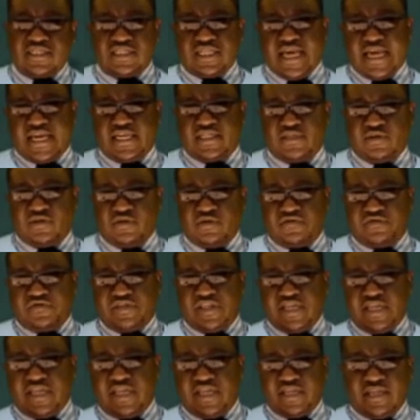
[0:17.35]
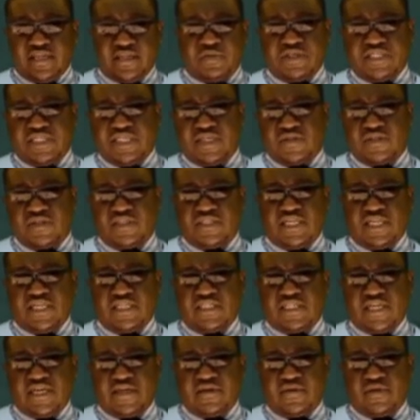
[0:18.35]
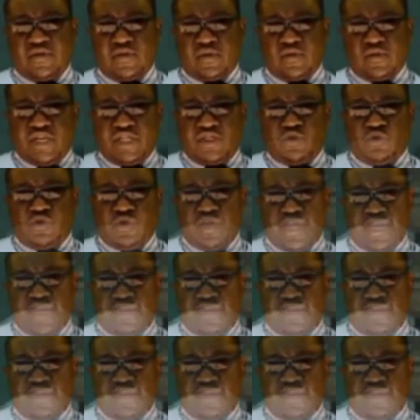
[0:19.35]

the side of the optical center, we do